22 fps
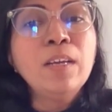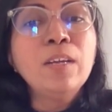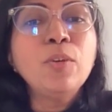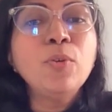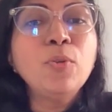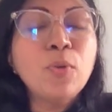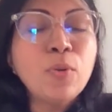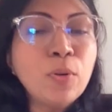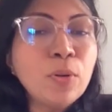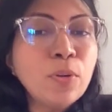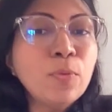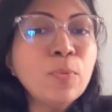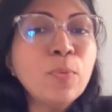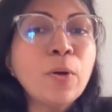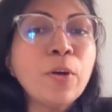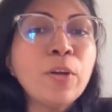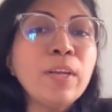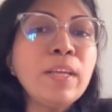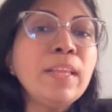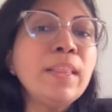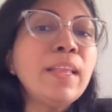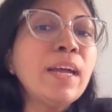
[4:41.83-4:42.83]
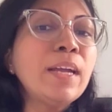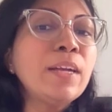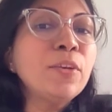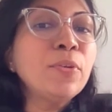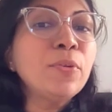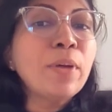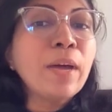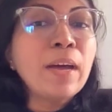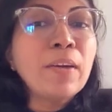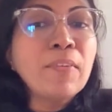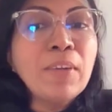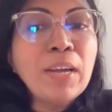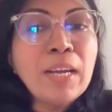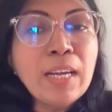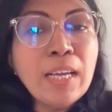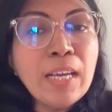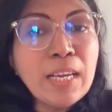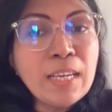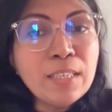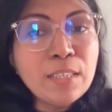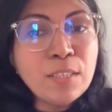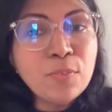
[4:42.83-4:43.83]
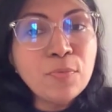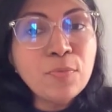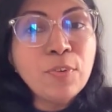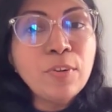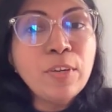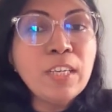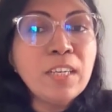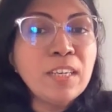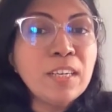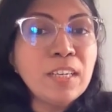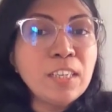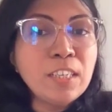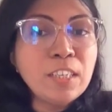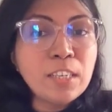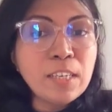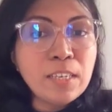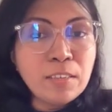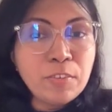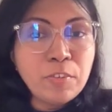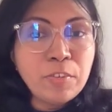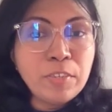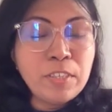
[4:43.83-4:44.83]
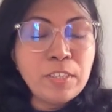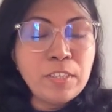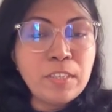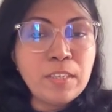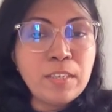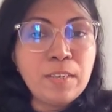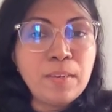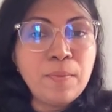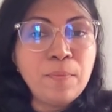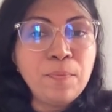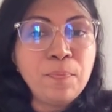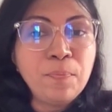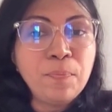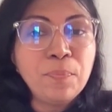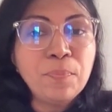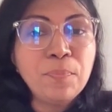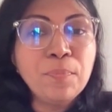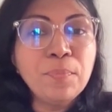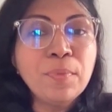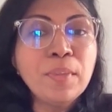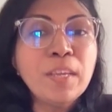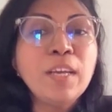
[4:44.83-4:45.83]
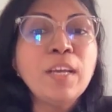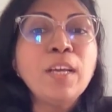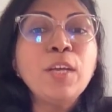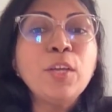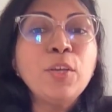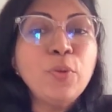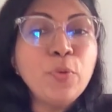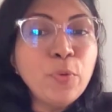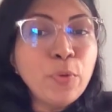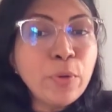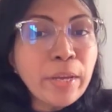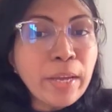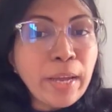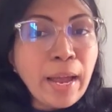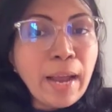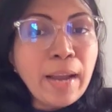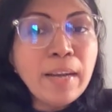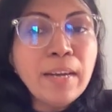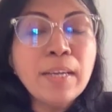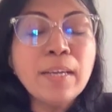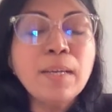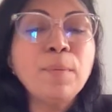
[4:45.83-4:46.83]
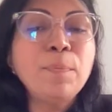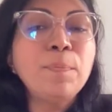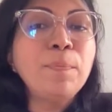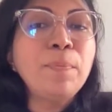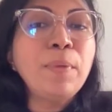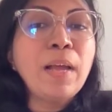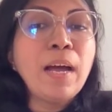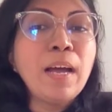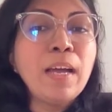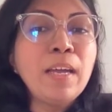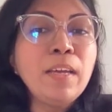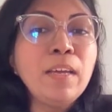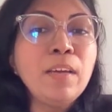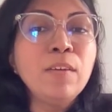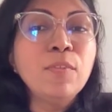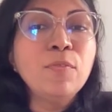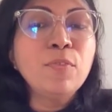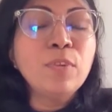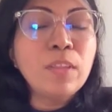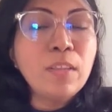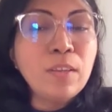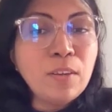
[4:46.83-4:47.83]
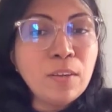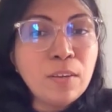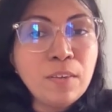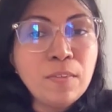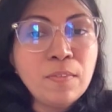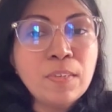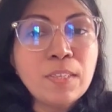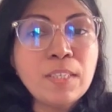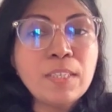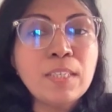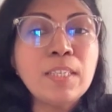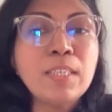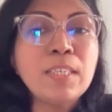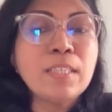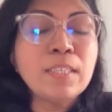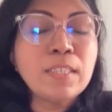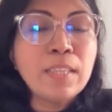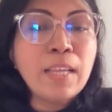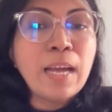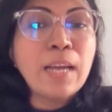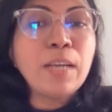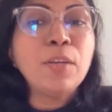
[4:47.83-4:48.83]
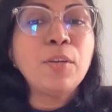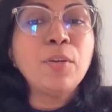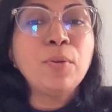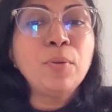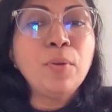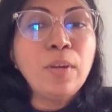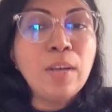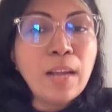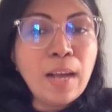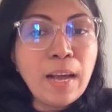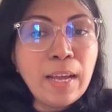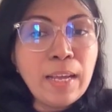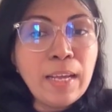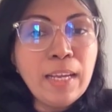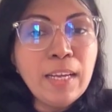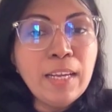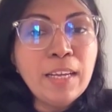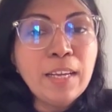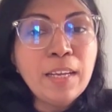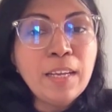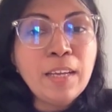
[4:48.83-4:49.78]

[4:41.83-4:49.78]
Don't worry that you have an S for English literature. You can apply for the universities that you like,